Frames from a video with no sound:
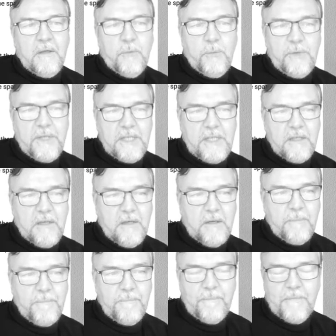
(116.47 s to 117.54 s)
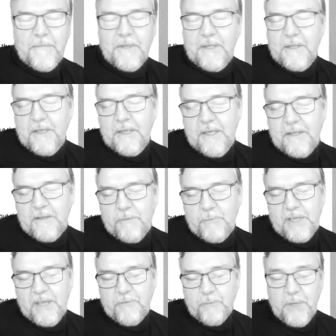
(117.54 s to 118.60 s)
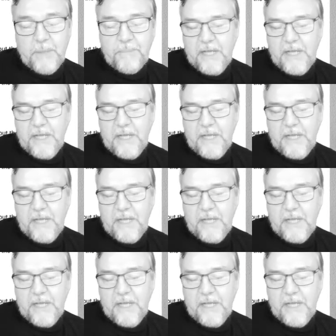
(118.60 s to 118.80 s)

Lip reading: And then we have one